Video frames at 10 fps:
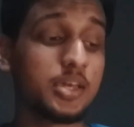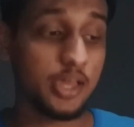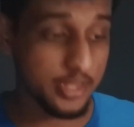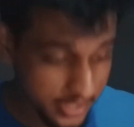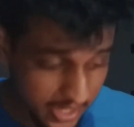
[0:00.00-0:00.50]

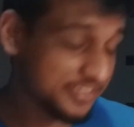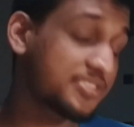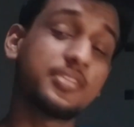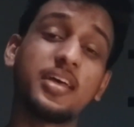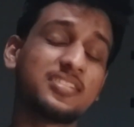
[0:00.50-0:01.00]
and yes,
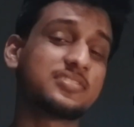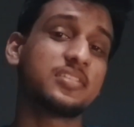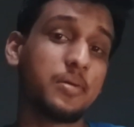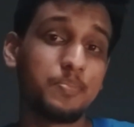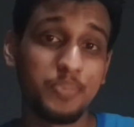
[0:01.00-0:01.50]
that's
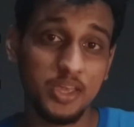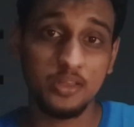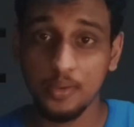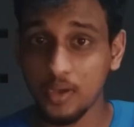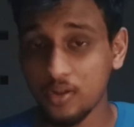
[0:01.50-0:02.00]
a big
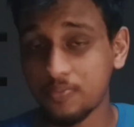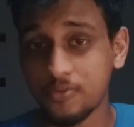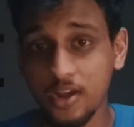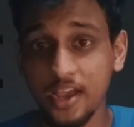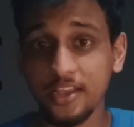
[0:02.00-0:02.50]
amount of
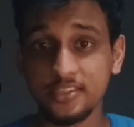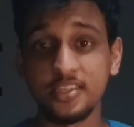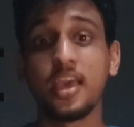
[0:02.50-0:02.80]
price.